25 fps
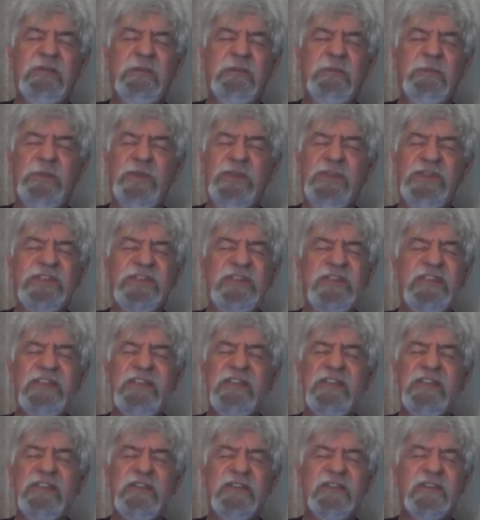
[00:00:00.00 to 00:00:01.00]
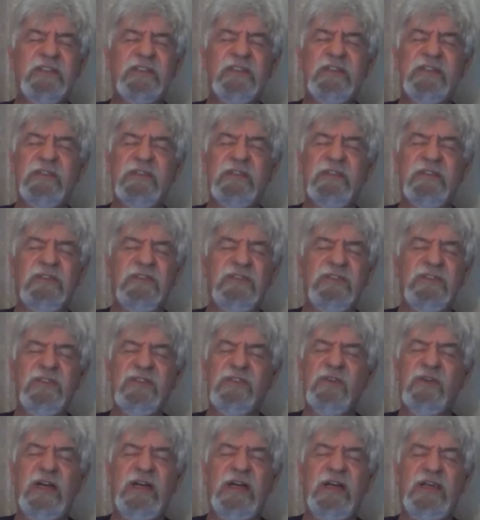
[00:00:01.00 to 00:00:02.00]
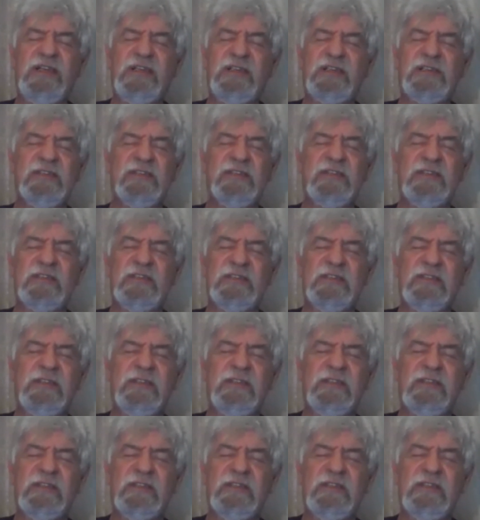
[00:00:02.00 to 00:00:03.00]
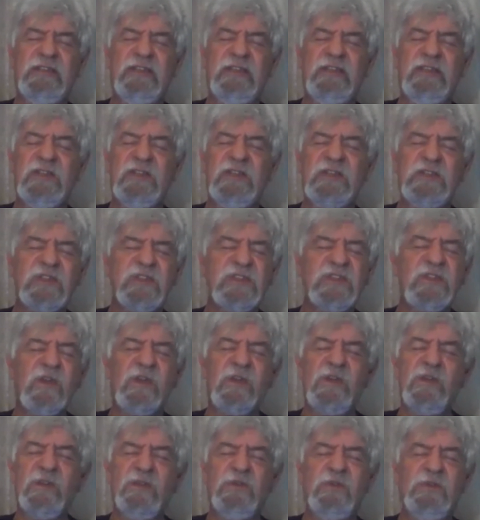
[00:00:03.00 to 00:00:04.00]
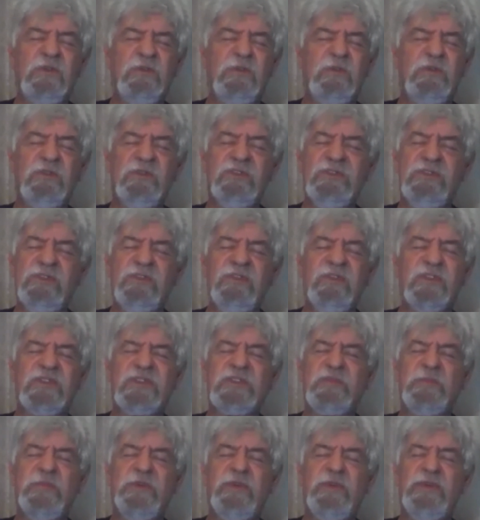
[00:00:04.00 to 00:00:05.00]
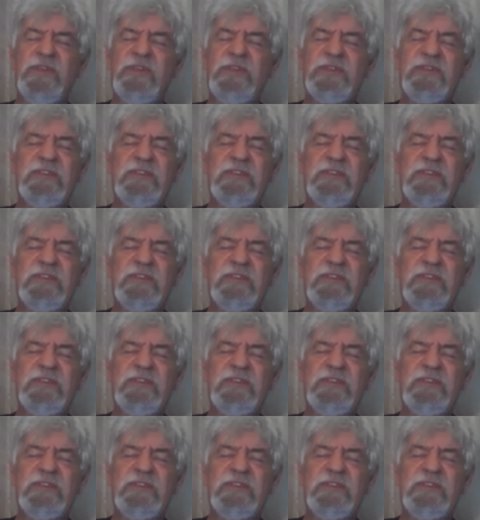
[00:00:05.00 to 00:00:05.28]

brings tears to your eyes, sorrow to your spirit.